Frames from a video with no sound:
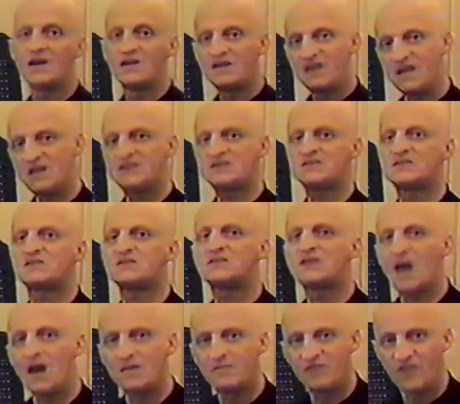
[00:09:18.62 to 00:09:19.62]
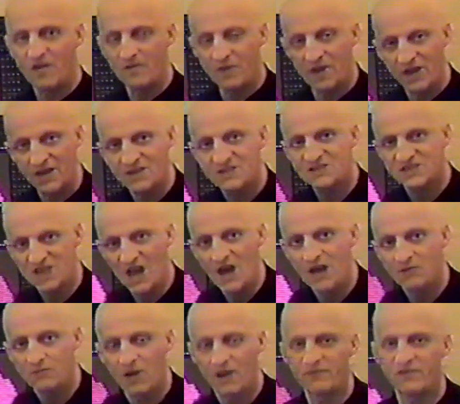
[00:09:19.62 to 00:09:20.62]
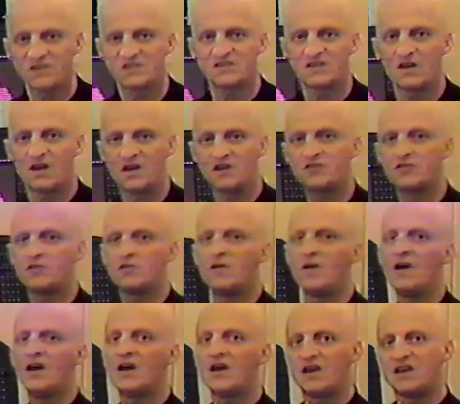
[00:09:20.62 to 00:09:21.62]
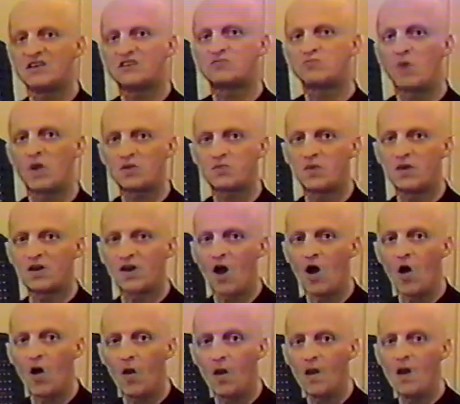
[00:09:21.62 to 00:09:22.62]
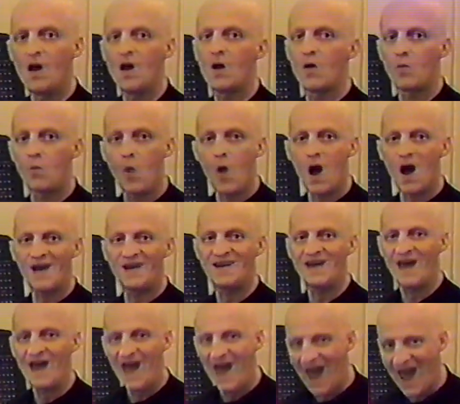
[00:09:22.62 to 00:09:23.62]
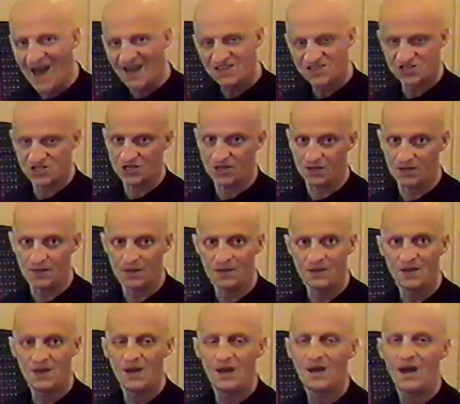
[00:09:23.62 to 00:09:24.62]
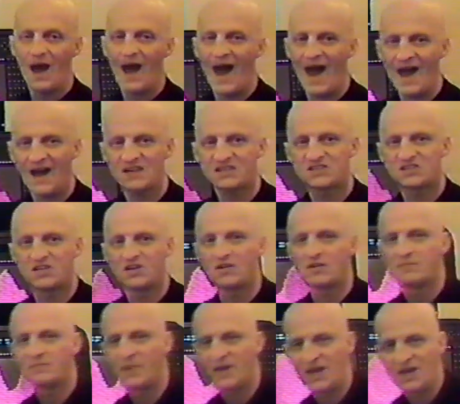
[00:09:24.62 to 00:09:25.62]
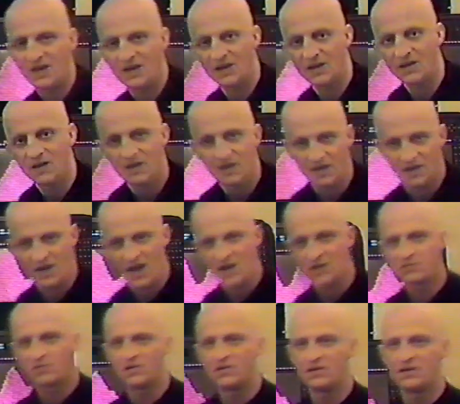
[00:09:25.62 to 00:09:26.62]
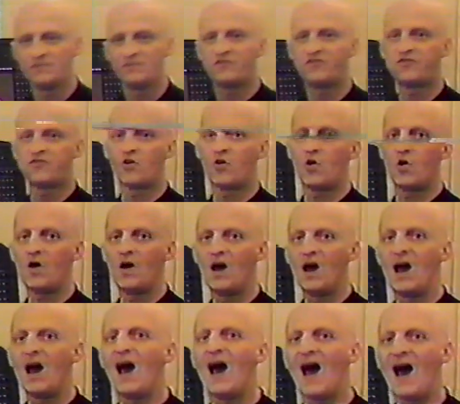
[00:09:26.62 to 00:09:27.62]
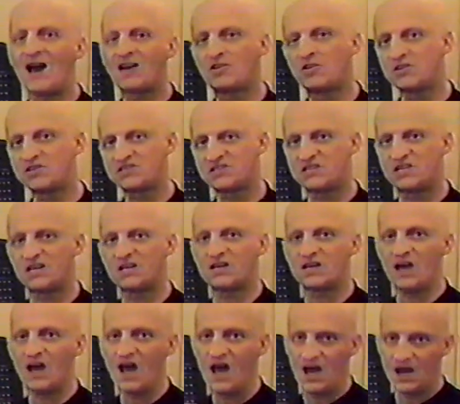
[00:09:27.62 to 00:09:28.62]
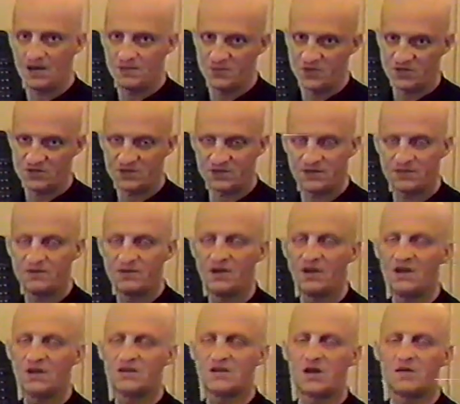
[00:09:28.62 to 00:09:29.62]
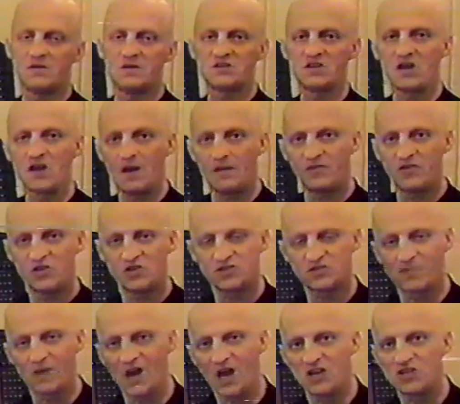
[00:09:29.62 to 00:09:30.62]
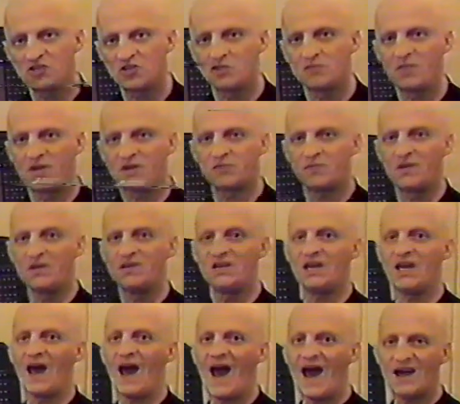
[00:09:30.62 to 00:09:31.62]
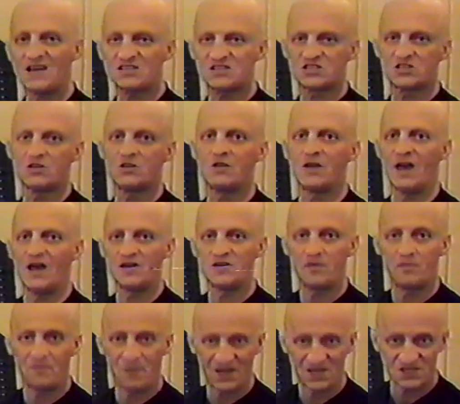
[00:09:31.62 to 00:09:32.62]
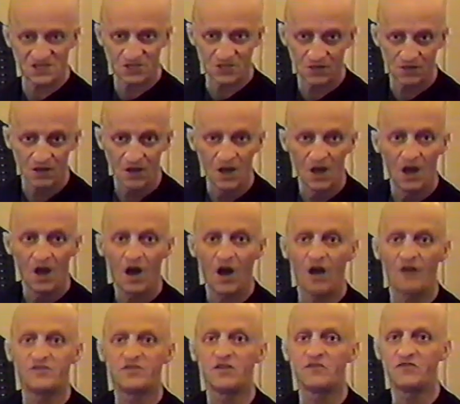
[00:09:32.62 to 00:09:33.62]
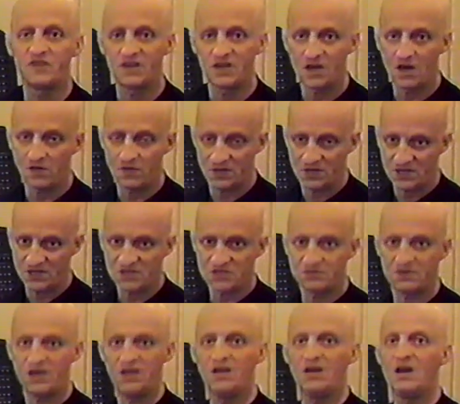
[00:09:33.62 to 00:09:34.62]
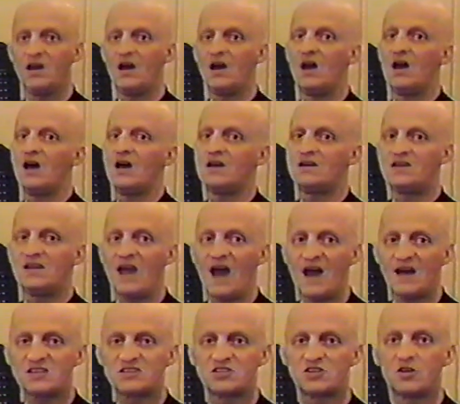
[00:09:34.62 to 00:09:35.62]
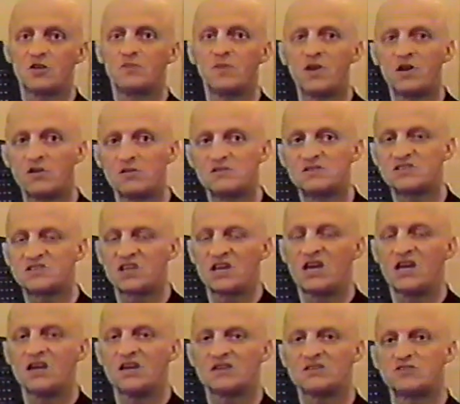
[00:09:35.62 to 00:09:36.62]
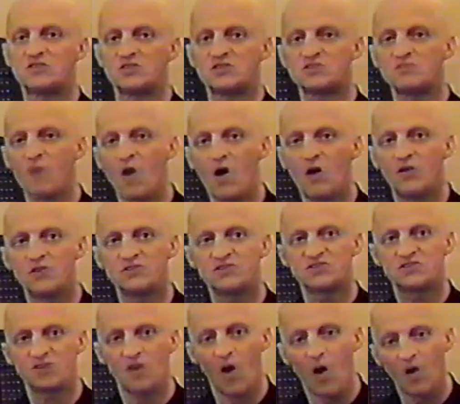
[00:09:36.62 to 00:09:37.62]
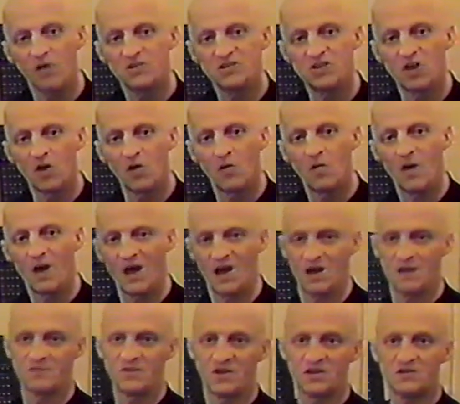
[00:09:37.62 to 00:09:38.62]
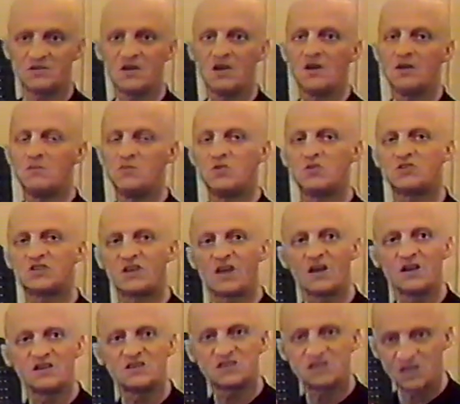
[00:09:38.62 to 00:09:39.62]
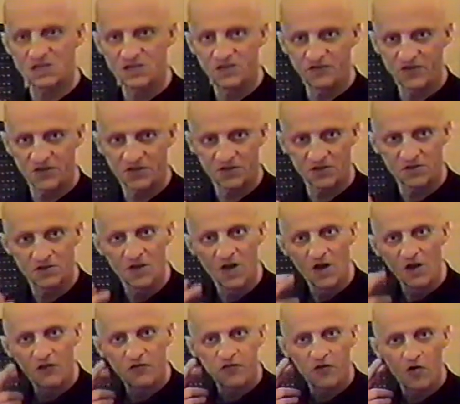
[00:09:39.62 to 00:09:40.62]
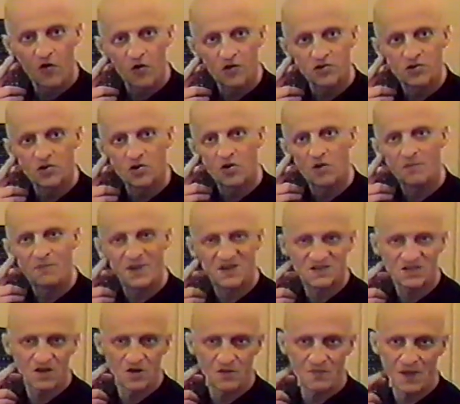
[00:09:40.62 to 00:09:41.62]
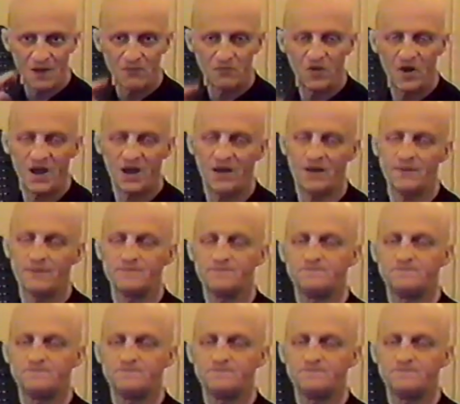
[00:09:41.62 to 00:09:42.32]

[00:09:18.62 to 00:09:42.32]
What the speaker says: This time-varying sine wave oscillator is what we call one Acxel, Acxel being an acronym for acoustic element. There is an obvious relation between the Acxel and the pixel of the video industry. The Acxel, we could say, is the smallest audio element, musically significant, for your basilar membrane.